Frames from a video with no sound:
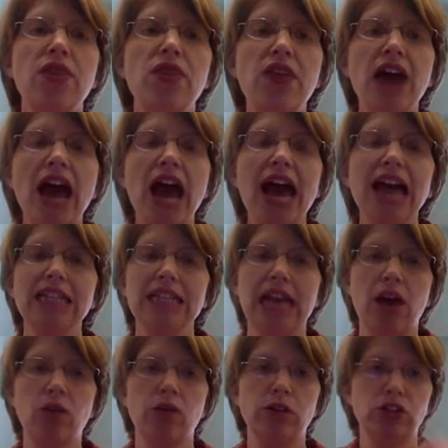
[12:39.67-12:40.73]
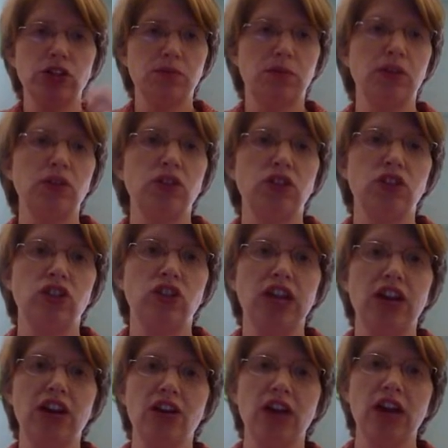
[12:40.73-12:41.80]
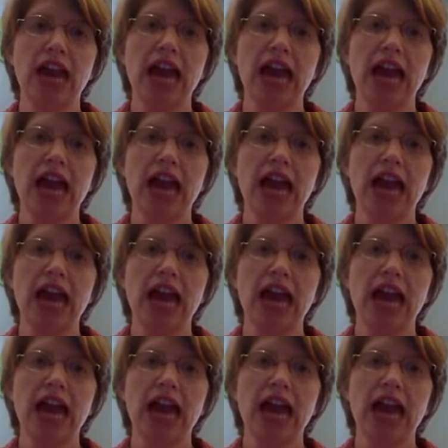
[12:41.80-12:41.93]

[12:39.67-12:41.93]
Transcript: That's how we're supposed to share.